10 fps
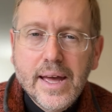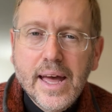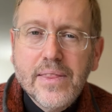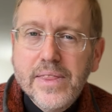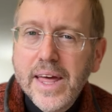
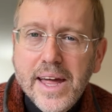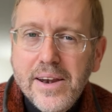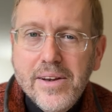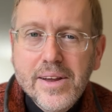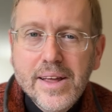And
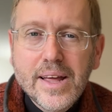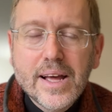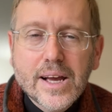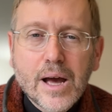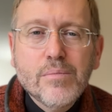then
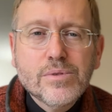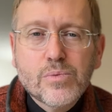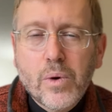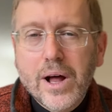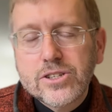comes
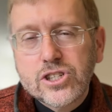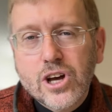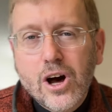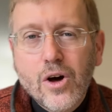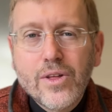what I'll just
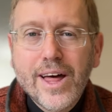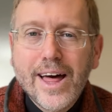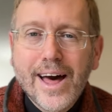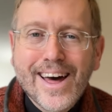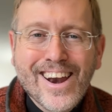call
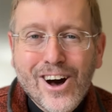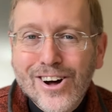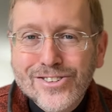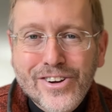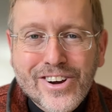an
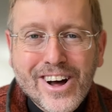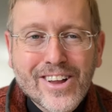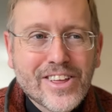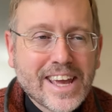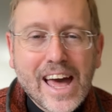altar
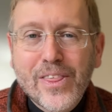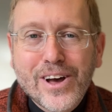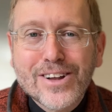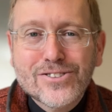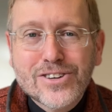call, the Catholic
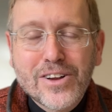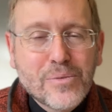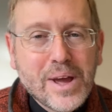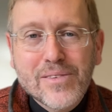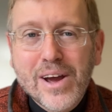altar call.
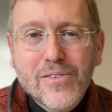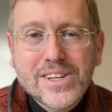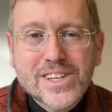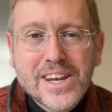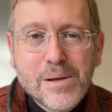We have every
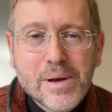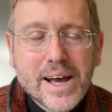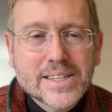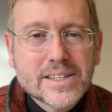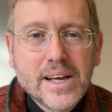Sunday
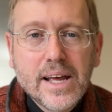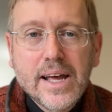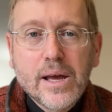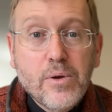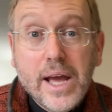Mass.
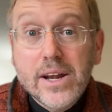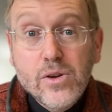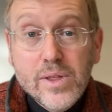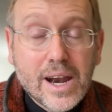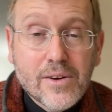You can't
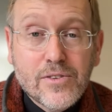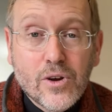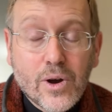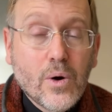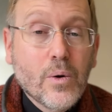do that if
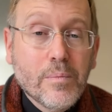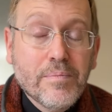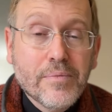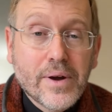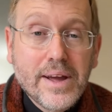you're at home,
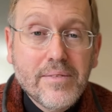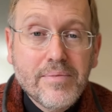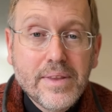right?